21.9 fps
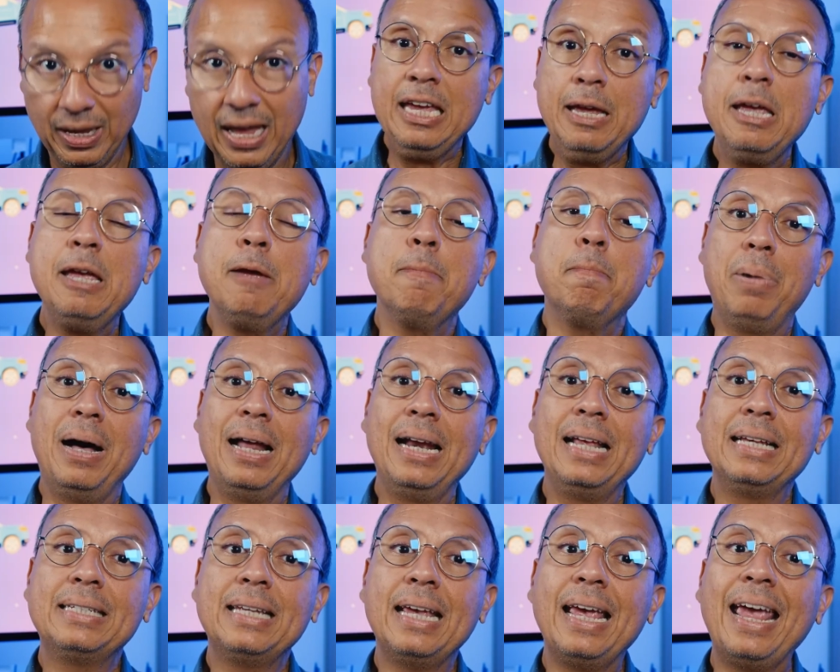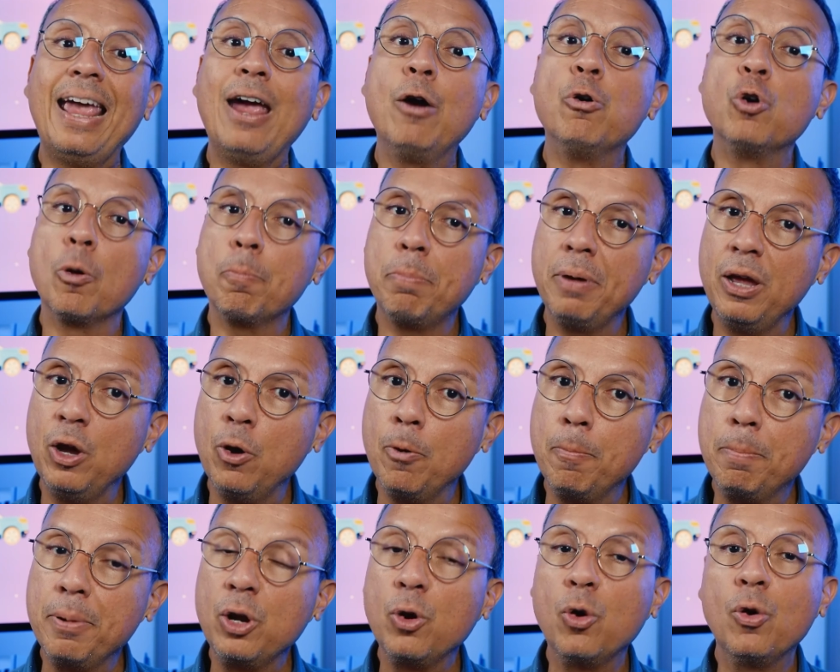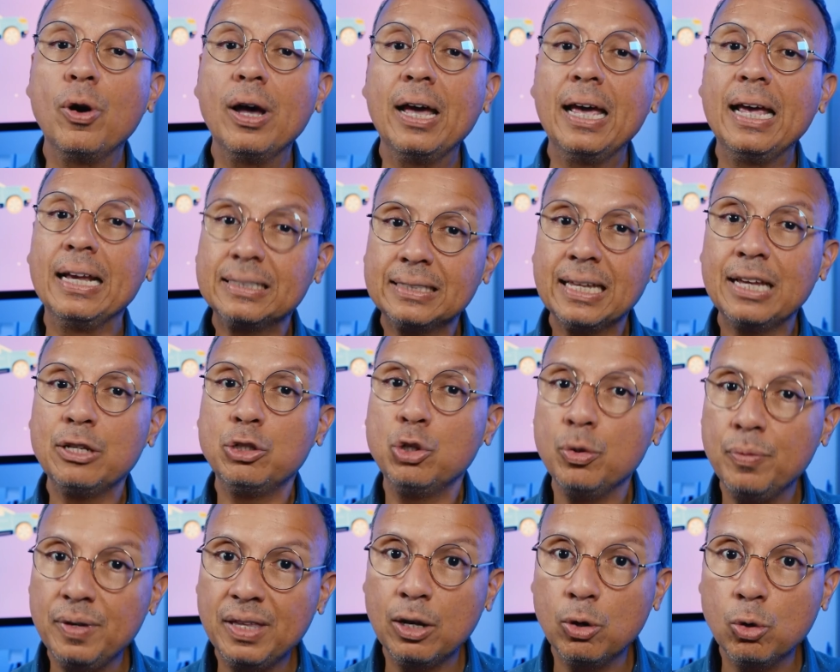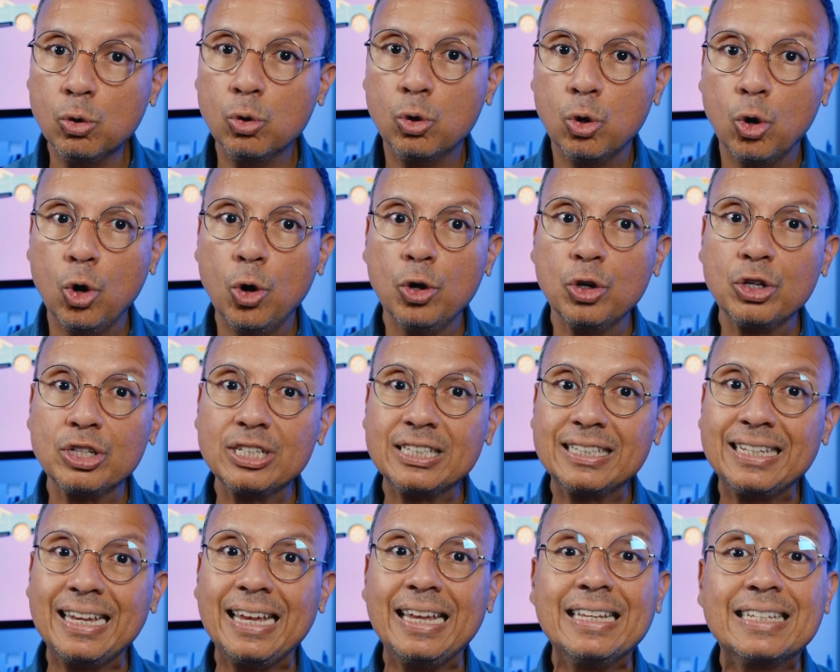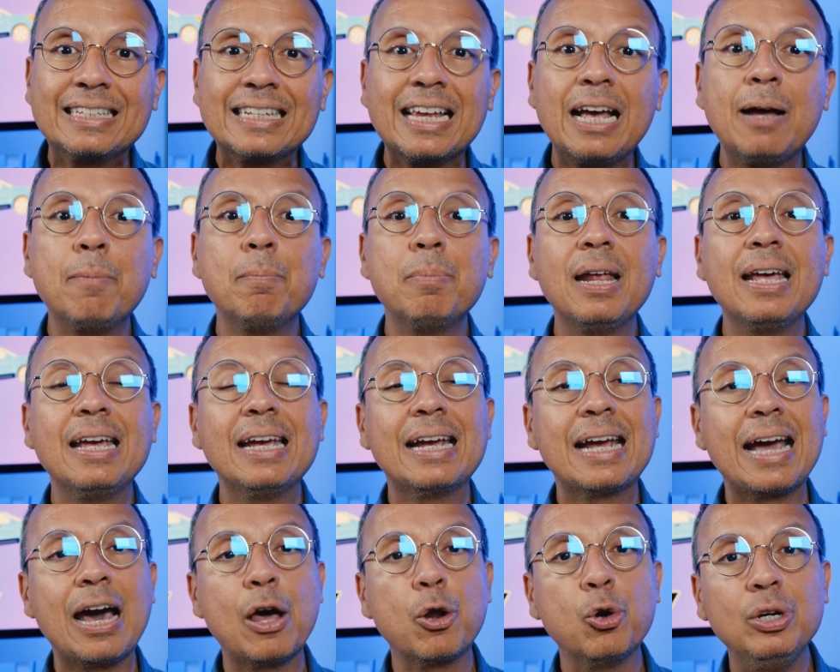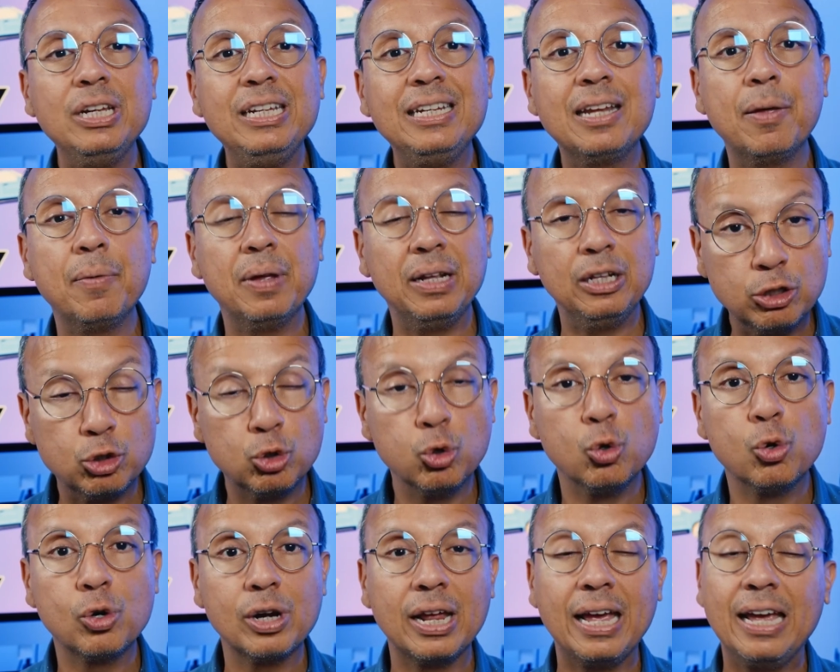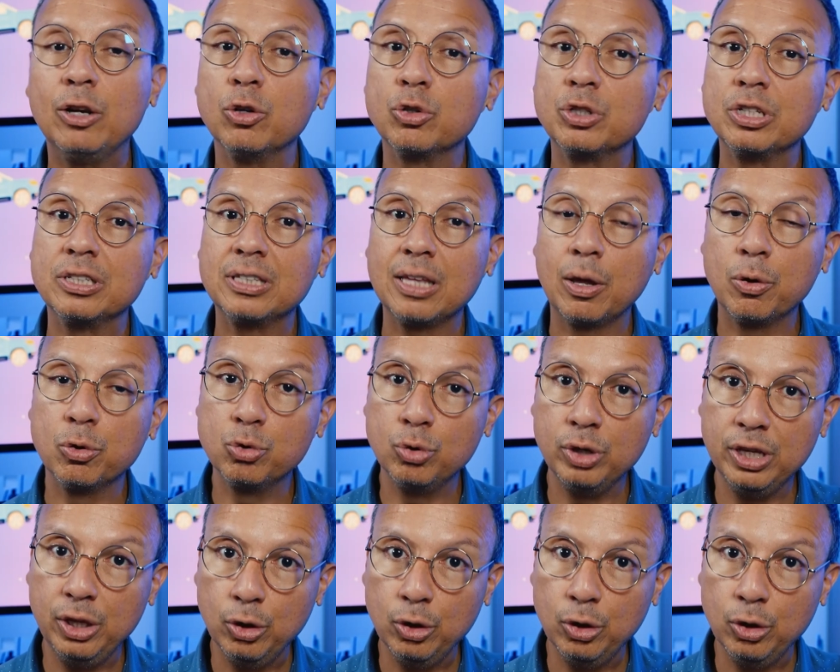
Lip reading: And it looks European, but this luxury sport utility vehicle is assembled in South Carolina in the United States.